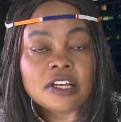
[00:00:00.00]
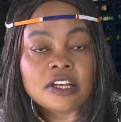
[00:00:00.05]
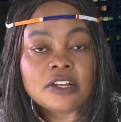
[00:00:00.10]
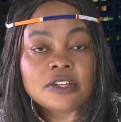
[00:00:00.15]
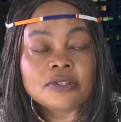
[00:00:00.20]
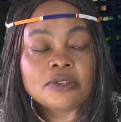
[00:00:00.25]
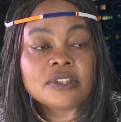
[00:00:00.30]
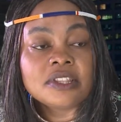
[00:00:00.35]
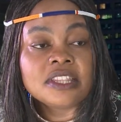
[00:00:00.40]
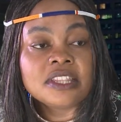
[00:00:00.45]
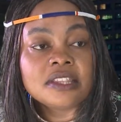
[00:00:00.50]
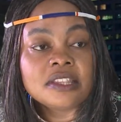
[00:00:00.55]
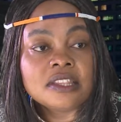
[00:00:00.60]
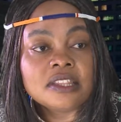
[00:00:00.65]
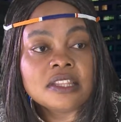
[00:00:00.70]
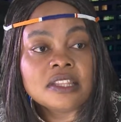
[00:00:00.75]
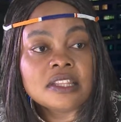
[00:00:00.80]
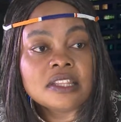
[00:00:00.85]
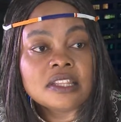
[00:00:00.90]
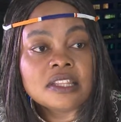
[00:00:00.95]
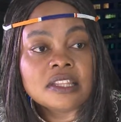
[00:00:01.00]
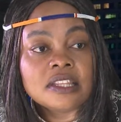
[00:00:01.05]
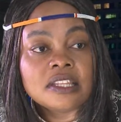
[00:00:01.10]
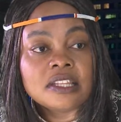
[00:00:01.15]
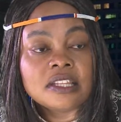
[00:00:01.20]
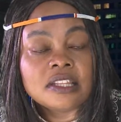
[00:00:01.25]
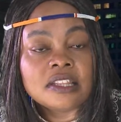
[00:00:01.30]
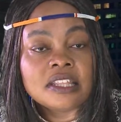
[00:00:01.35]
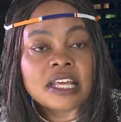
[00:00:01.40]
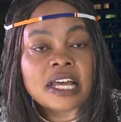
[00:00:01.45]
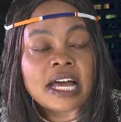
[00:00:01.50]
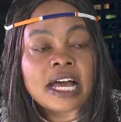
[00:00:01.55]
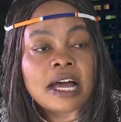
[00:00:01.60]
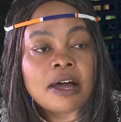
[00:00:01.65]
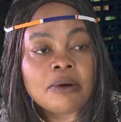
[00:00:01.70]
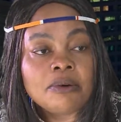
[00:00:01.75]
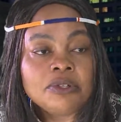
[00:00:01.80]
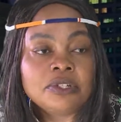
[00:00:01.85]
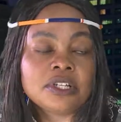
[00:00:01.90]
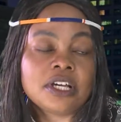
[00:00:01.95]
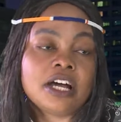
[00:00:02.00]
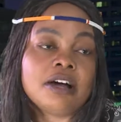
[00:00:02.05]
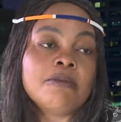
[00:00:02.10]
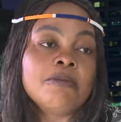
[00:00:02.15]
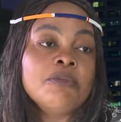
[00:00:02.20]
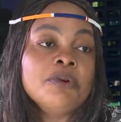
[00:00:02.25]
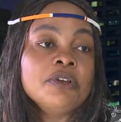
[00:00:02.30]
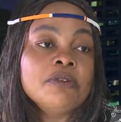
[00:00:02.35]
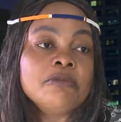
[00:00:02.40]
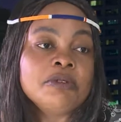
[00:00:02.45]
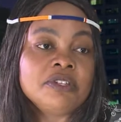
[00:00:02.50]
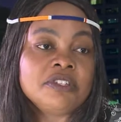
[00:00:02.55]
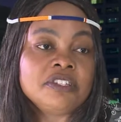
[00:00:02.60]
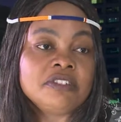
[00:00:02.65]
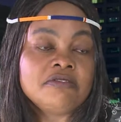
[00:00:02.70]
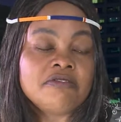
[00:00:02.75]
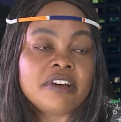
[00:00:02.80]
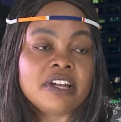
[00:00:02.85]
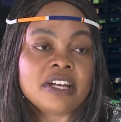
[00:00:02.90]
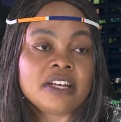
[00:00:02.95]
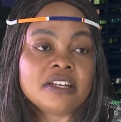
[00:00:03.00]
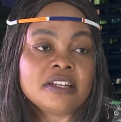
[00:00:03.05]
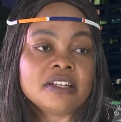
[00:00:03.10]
So the outcome will be different.